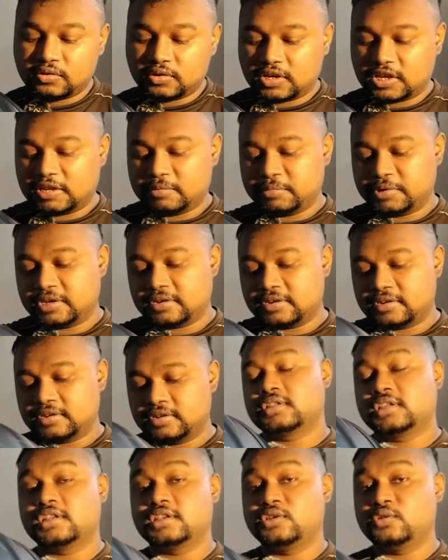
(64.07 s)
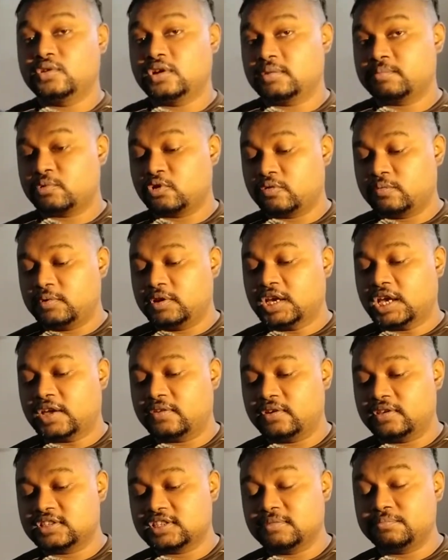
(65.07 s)
your helmet and you are probably
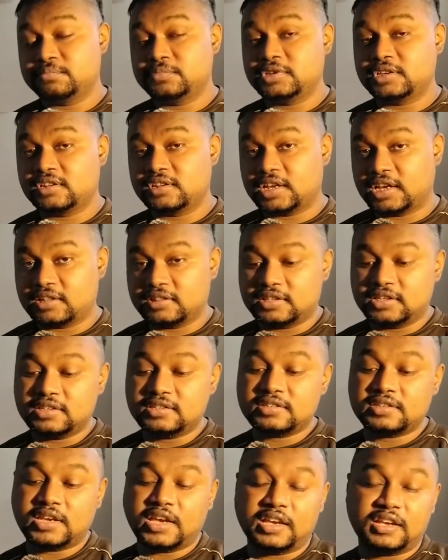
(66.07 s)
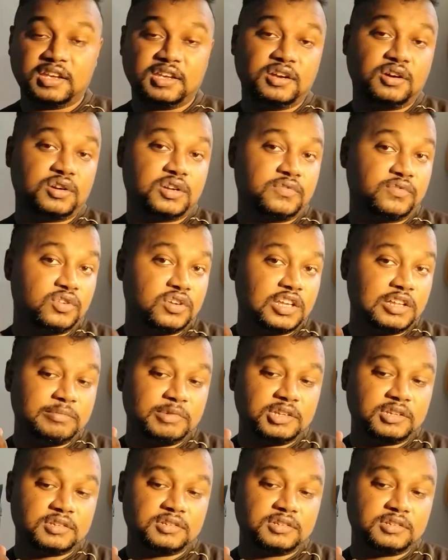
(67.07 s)
having something like this hanging out of your helmet,